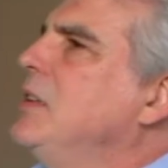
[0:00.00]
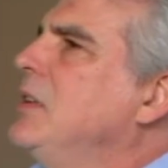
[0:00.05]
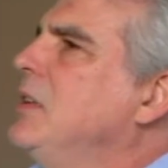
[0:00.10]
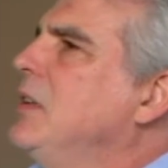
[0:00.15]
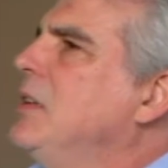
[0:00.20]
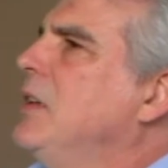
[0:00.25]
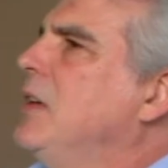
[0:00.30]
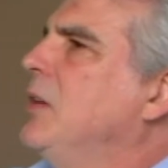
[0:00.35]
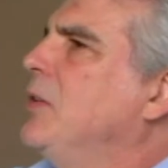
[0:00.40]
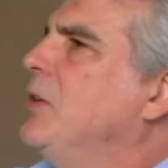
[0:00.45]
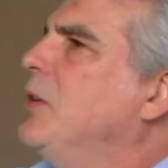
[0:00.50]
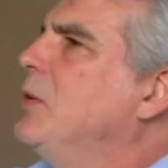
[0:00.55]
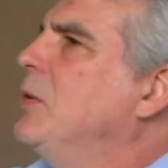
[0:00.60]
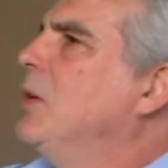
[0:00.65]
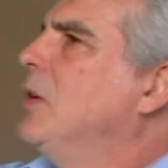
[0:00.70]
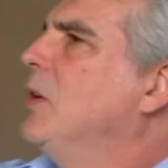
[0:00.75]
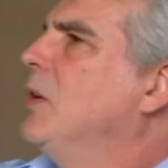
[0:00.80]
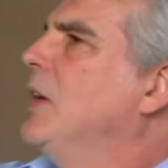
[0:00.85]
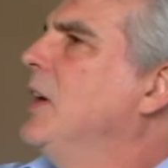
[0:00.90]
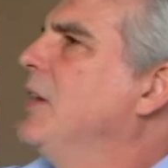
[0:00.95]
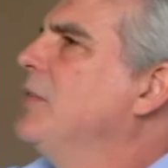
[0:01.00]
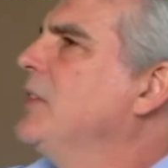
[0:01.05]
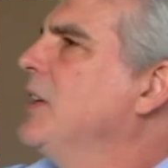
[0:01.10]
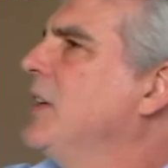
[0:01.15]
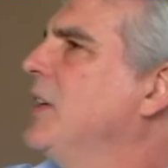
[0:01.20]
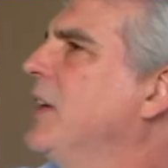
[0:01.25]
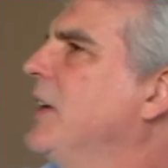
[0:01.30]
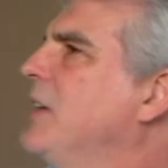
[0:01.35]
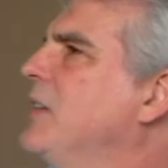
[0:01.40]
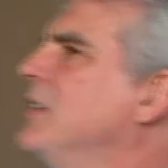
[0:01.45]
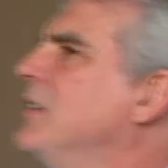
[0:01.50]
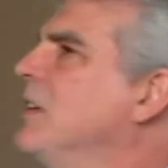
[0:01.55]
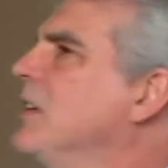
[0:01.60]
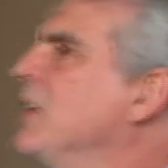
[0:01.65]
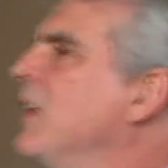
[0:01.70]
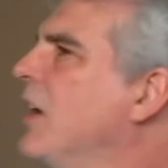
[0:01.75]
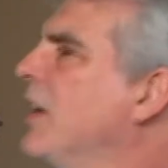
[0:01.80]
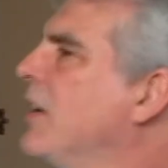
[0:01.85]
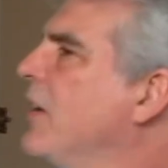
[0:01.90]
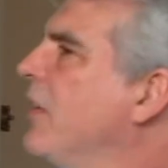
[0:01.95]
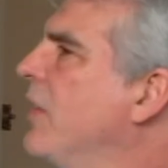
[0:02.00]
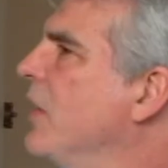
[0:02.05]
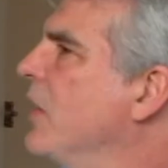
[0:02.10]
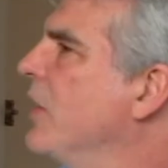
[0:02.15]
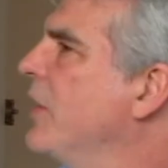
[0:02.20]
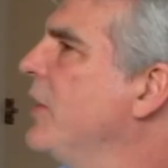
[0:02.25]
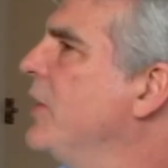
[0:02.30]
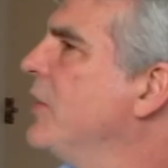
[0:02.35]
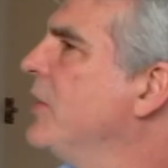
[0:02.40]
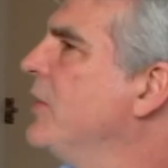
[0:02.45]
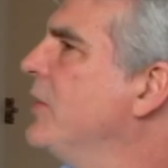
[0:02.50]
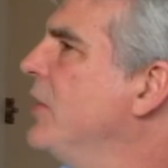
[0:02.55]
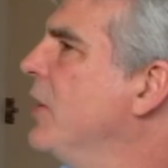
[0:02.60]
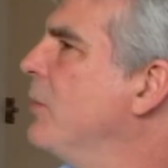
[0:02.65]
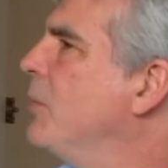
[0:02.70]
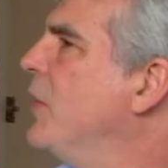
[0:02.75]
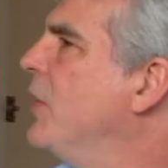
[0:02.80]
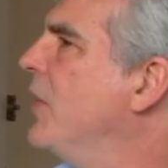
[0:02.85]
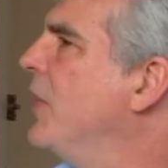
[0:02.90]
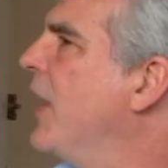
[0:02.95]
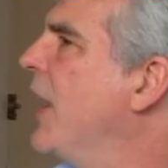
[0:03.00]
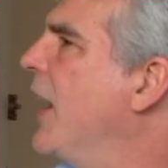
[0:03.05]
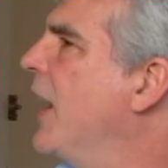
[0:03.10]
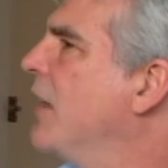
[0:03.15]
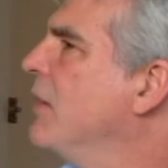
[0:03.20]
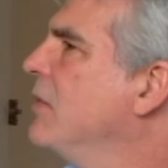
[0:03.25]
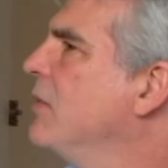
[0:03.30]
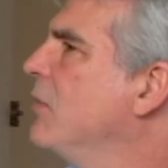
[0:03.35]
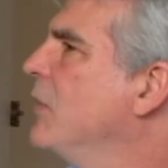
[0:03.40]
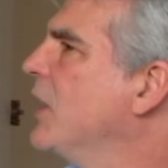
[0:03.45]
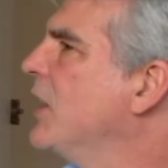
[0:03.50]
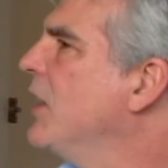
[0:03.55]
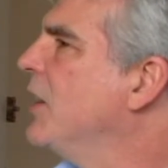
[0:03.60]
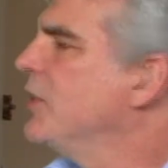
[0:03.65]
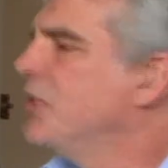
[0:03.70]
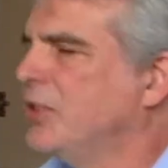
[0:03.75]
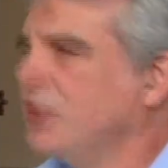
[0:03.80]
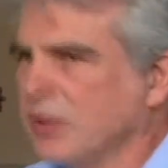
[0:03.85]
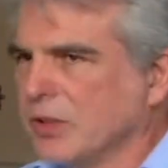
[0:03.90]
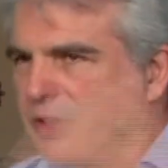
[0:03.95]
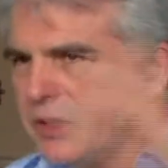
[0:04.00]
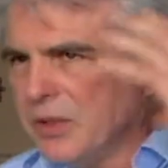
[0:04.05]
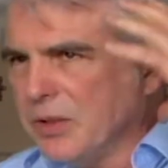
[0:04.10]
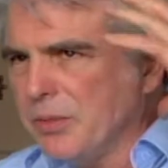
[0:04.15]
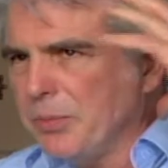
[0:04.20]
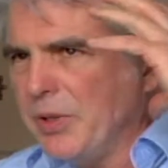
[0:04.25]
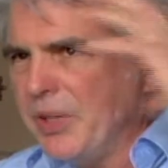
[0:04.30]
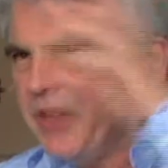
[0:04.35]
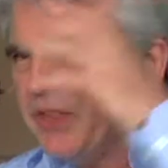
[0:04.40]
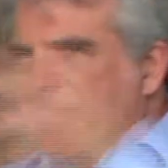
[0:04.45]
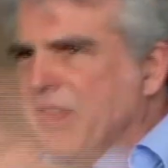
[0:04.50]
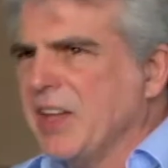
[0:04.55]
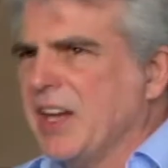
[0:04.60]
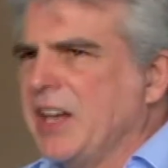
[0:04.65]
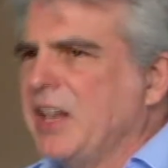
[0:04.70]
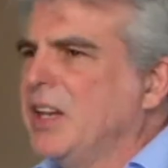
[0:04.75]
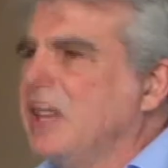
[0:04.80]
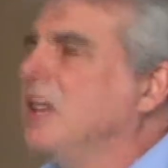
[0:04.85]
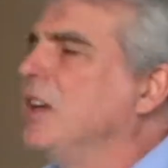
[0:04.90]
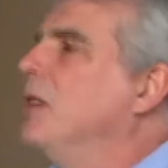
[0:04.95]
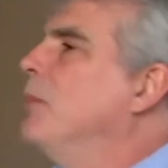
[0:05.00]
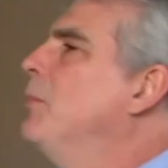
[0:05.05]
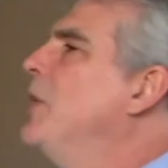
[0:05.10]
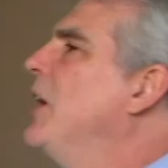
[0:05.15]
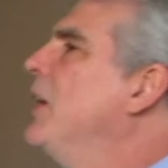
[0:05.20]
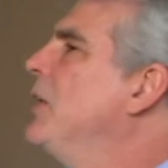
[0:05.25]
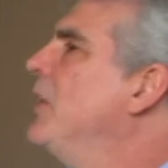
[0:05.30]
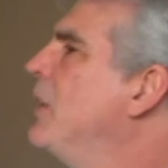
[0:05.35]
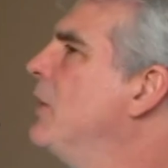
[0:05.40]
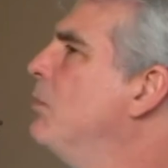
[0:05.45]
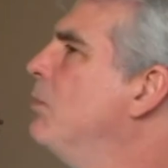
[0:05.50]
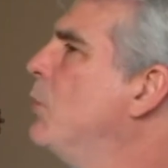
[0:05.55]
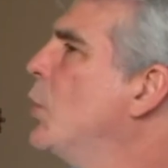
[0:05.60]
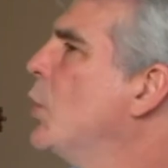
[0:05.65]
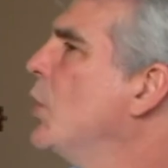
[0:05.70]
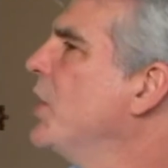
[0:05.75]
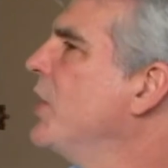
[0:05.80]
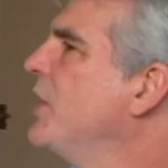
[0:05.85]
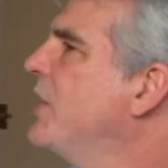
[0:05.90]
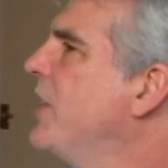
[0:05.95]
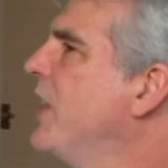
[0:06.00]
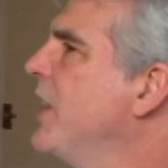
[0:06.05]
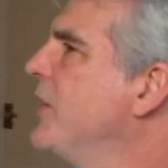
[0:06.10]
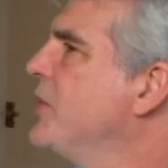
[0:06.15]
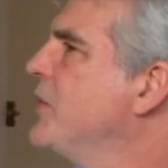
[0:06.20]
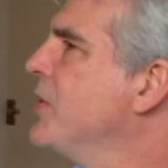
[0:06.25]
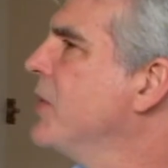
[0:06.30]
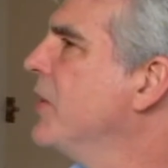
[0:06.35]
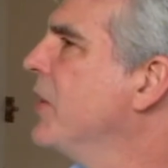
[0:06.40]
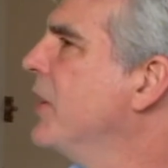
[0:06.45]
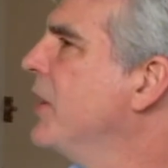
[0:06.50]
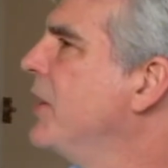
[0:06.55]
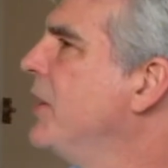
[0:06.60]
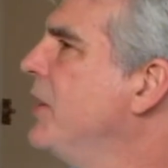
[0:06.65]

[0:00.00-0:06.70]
you all have to take a lot of the leadership in that, because you're going to be thinking about it more intentionally